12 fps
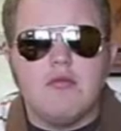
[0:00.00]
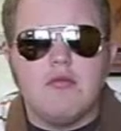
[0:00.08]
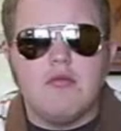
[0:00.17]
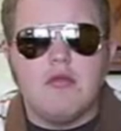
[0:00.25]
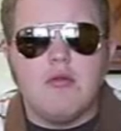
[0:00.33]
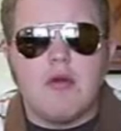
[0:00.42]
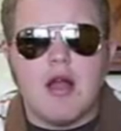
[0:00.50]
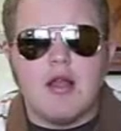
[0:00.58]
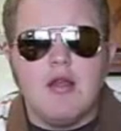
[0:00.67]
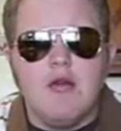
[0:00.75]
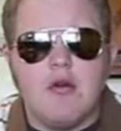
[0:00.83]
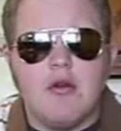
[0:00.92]
the Rocky
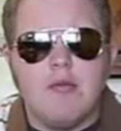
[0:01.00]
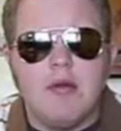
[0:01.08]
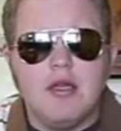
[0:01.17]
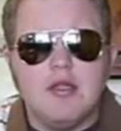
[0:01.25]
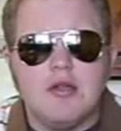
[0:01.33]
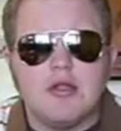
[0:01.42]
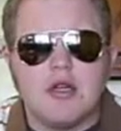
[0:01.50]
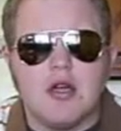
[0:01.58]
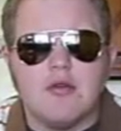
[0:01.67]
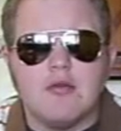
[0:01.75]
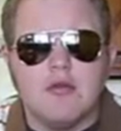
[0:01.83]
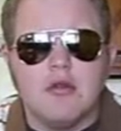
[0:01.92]
Horror Picture Show.
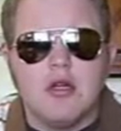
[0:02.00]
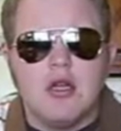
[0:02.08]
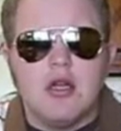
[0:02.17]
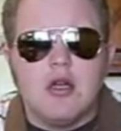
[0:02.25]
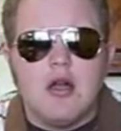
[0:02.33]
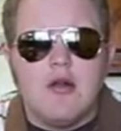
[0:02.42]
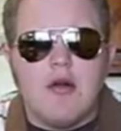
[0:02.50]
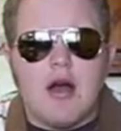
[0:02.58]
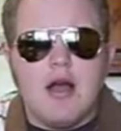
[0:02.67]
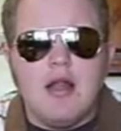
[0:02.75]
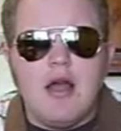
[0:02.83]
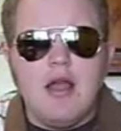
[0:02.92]
I
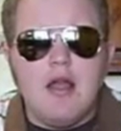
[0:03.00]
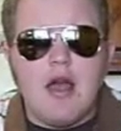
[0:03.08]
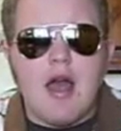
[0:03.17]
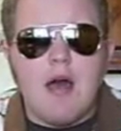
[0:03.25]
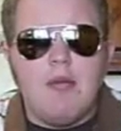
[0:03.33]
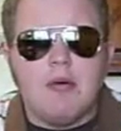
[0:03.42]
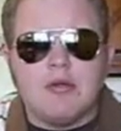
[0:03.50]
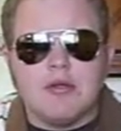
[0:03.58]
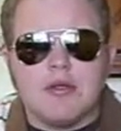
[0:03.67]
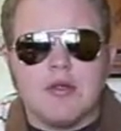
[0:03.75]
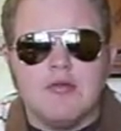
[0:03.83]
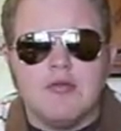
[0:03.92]
like apples.
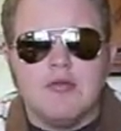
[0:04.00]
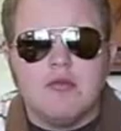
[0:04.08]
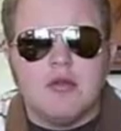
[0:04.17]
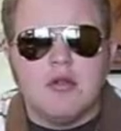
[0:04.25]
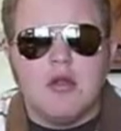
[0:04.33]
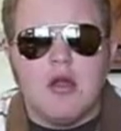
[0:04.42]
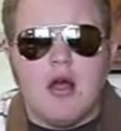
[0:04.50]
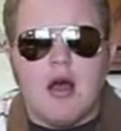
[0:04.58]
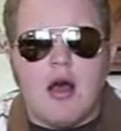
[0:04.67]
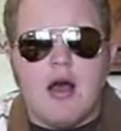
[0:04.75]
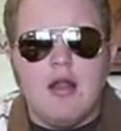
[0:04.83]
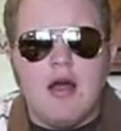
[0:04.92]

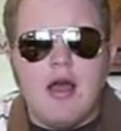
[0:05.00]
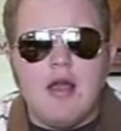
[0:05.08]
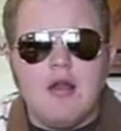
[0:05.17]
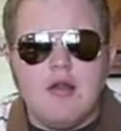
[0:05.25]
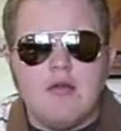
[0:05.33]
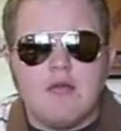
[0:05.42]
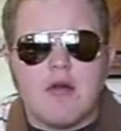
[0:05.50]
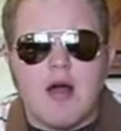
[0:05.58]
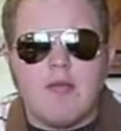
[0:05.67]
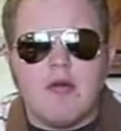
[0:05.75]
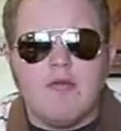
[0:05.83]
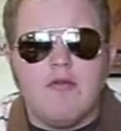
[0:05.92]
I like
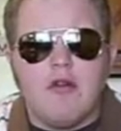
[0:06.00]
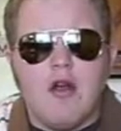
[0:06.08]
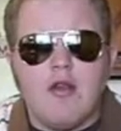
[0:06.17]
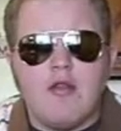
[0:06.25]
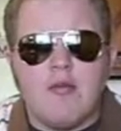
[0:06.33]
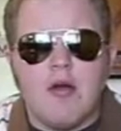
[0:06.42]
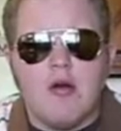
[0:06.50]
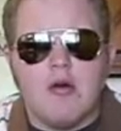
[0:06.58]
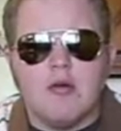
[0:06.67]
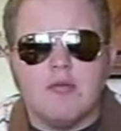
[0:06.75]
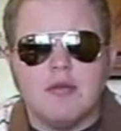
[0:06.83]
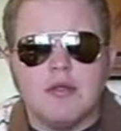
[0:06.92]
Robert Frost
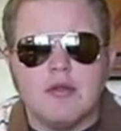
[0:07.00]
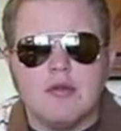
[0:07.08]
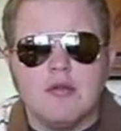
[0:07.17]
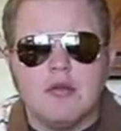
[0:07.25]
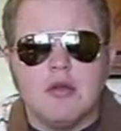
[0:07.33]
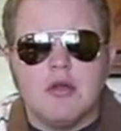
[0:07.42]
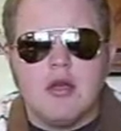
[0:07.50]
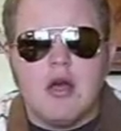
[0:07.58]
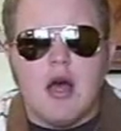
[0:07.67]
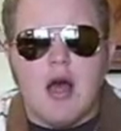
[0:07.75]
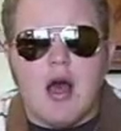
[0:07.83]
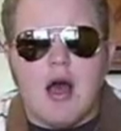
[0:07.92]
poems.
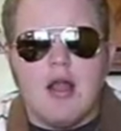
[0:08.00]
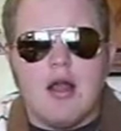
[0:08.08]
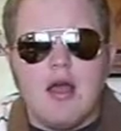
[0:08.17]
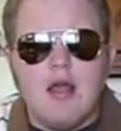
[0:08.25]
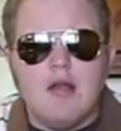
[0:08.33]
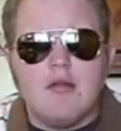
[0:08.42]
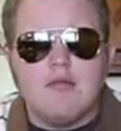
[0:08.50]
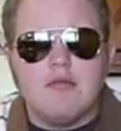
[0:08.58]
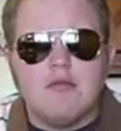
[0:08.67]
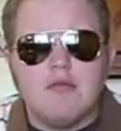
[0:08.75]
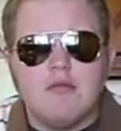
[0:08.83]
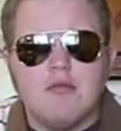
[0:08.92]
I like
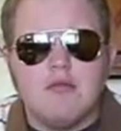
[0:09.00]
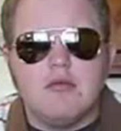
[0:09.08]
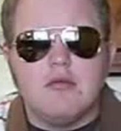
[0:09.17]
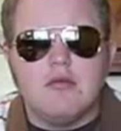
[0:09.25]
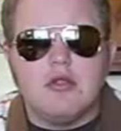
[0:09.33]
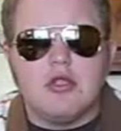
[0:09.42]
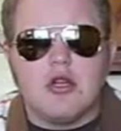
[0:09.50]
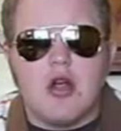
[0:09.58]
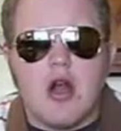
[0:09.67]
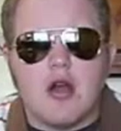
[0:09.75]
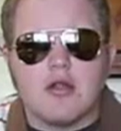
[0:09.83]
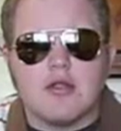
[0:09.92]

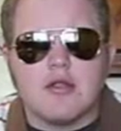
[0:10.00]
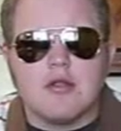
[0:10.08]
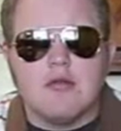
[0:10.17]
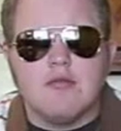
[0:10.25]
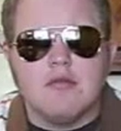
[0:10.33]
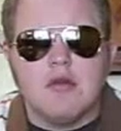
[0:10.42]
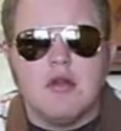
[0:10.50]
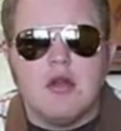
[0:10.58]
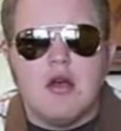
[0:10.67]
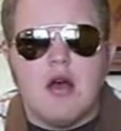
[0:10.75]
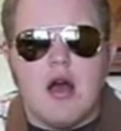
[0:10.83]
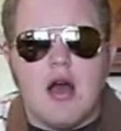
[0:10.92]
sharks.
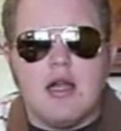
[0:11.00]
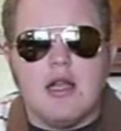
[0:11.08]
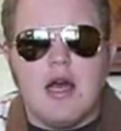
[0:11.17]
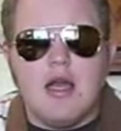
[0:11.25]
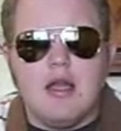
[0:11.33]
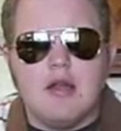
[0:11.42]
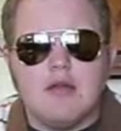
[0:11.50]
I like